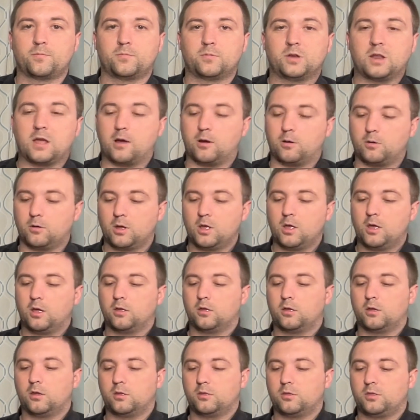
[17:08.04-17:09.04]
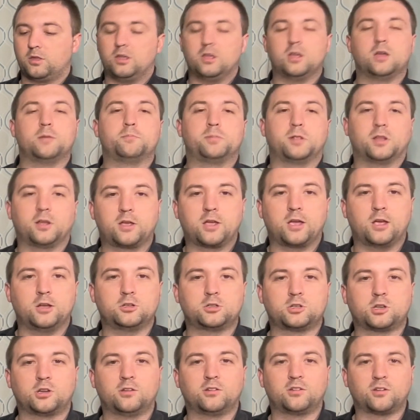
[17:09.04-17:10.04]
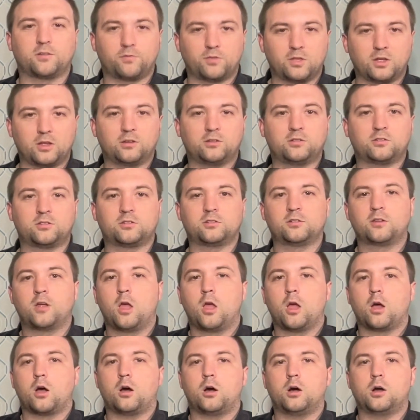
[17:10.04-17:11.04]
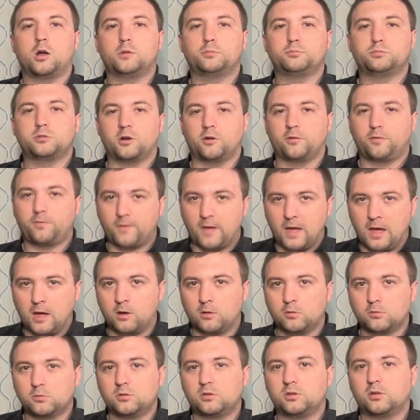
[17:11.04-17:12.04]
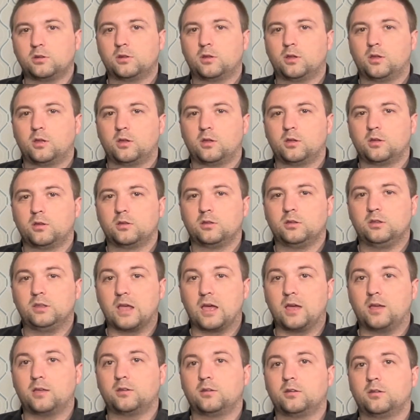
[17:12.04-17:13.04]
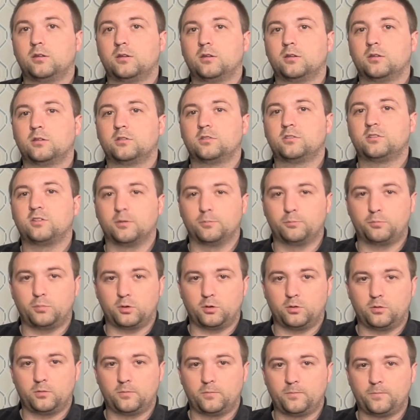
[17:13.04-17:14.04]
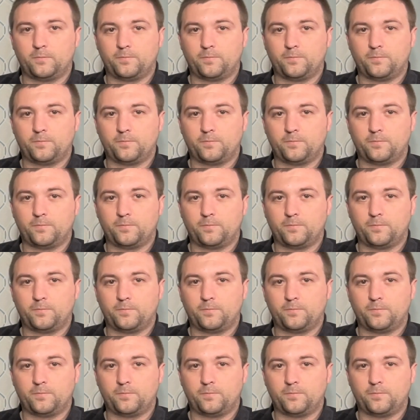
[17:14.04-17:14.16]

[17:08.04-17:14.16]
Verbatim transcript: Now, uh, the implications of this are profound yet simple.